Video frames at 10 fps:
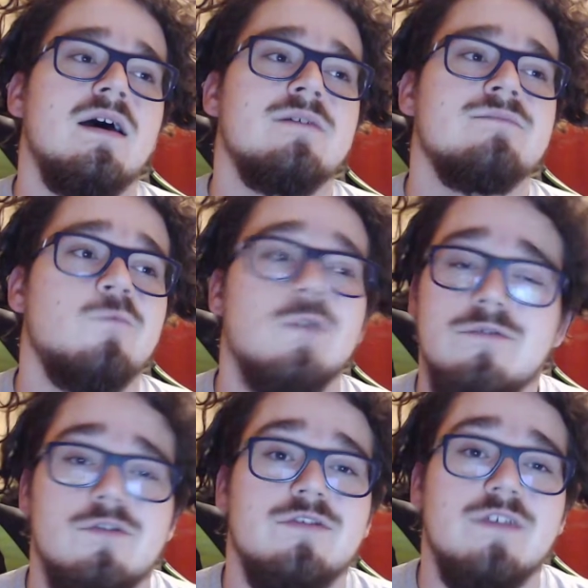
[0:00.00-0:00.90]
whatever
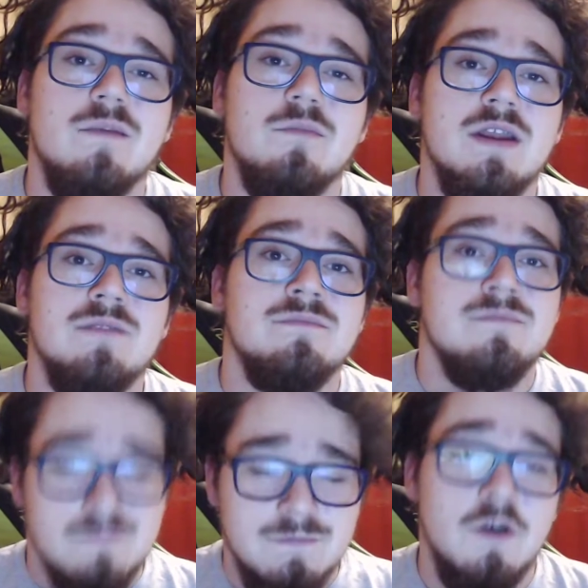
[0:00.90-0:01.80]
you're celebrating,
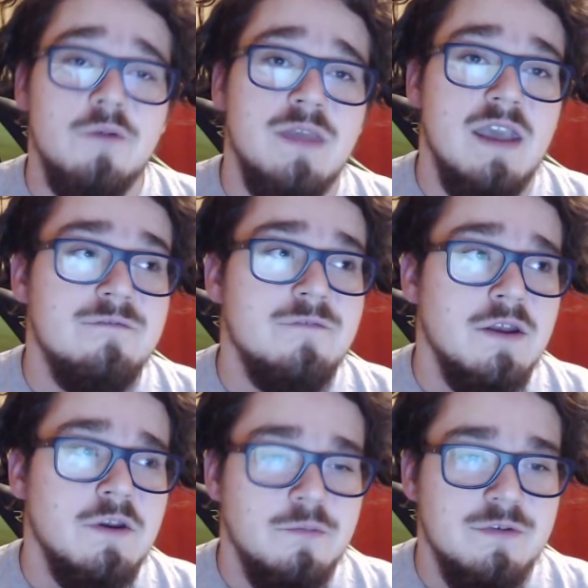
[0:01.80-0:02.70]
hope you have fun,
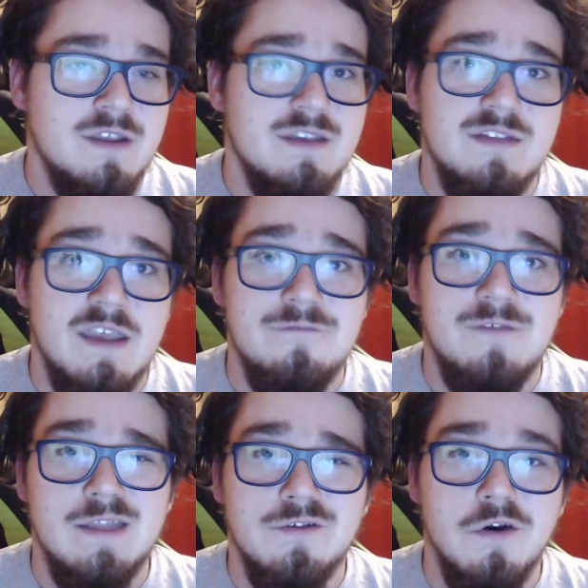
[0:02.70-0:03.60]
hope you stay safe
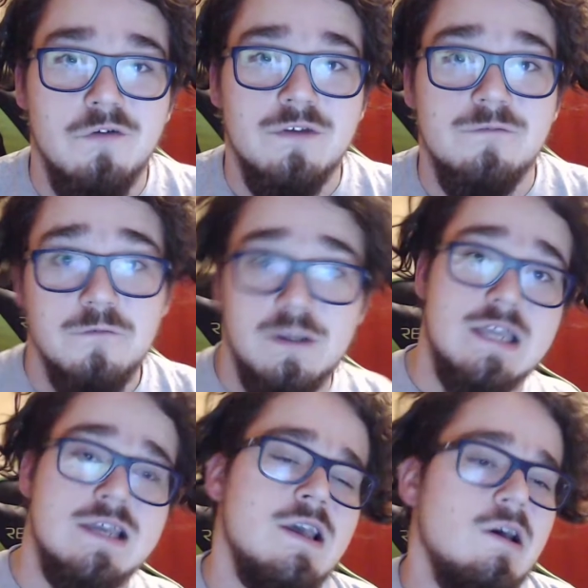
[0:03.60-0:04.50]
and COVID-free,
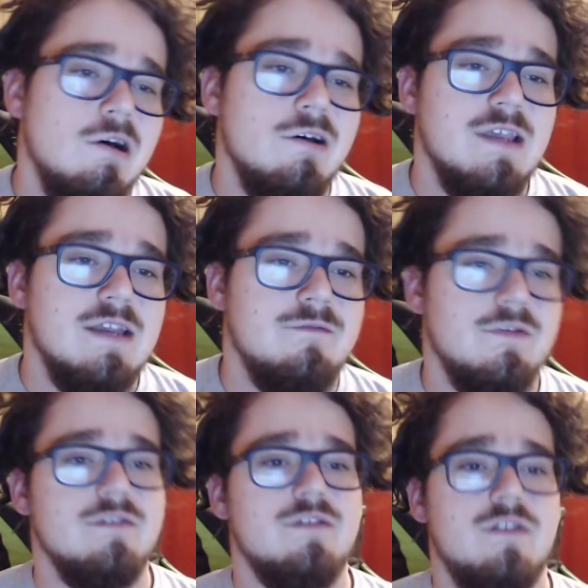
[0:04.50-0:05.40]
all that fun
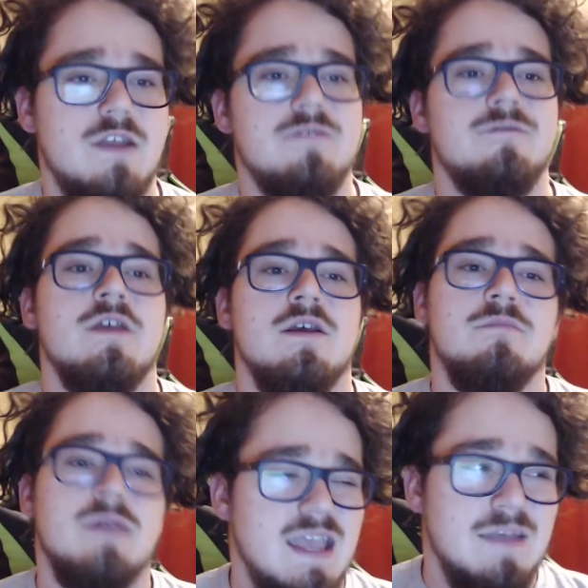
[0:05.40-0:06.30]
stuff.
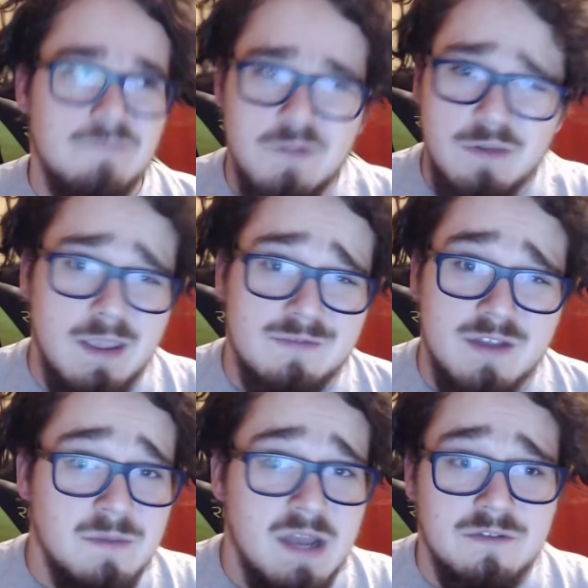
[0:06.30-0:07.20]
But yeah, no games are
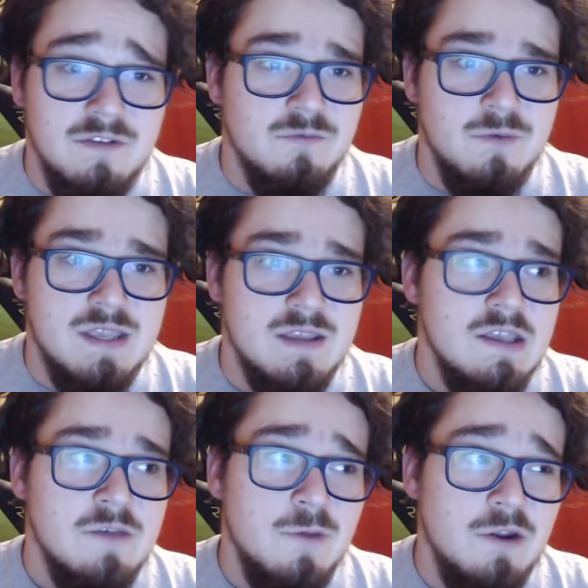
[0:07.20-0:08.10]
coming out this week. We don't